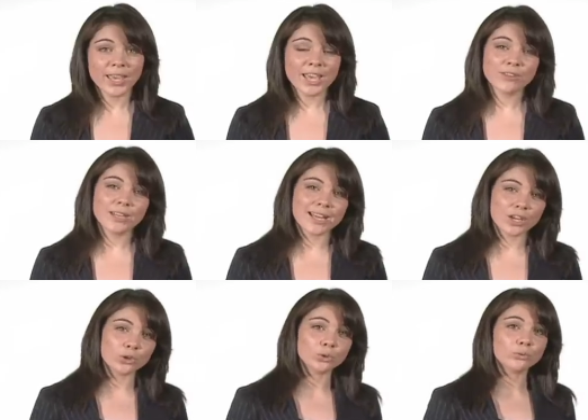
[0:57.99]
If you like a
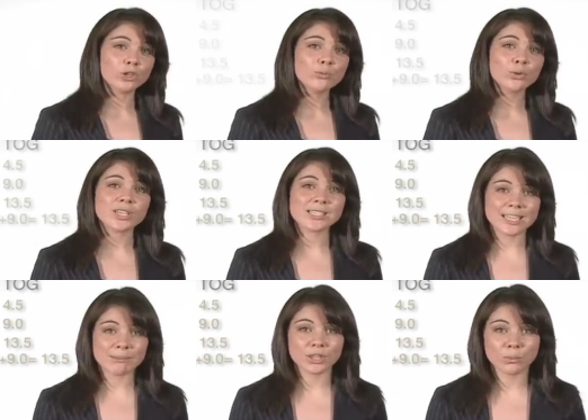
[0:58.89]
cool room or you
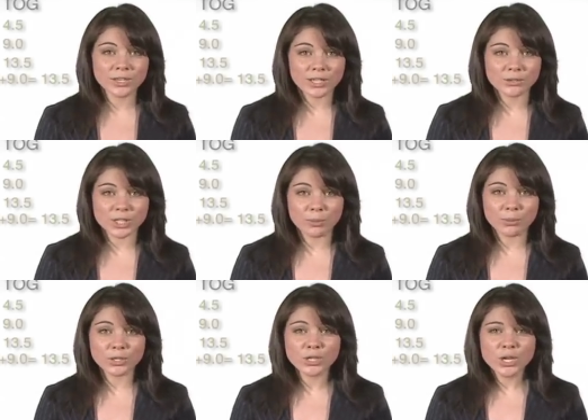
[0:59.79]
sleep with the windows
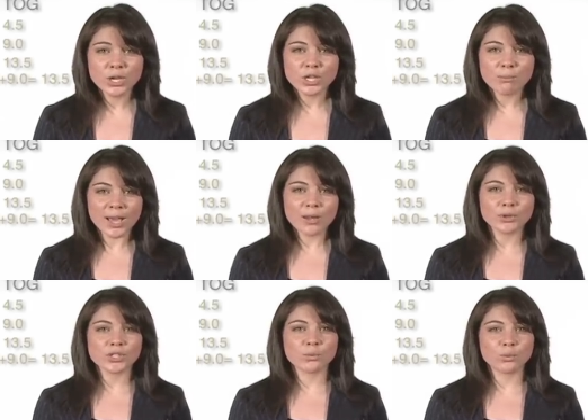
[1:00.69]
open, you might
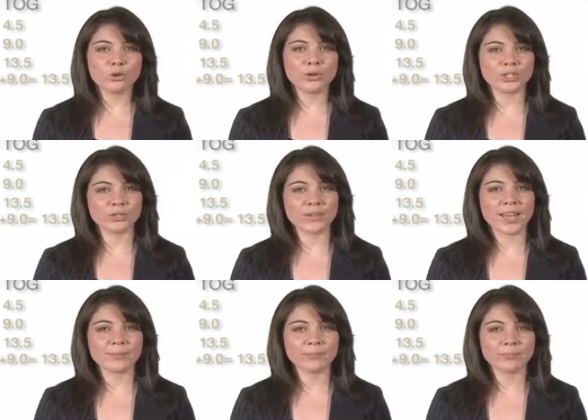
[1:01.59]
want a warmer duvet,